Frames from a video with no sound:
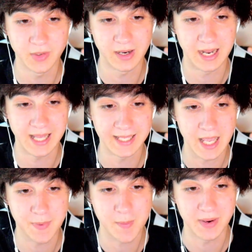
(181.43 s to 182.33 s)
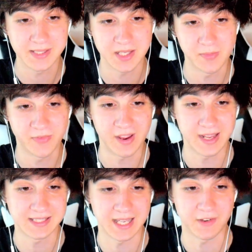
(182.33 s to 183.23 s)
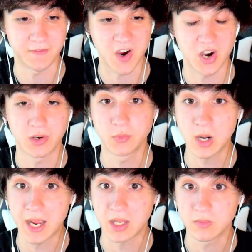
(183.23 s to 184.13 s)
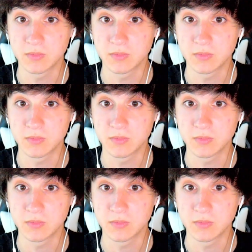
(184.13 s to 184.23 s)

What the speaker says: I like K-pop, but some fans take it far. Right.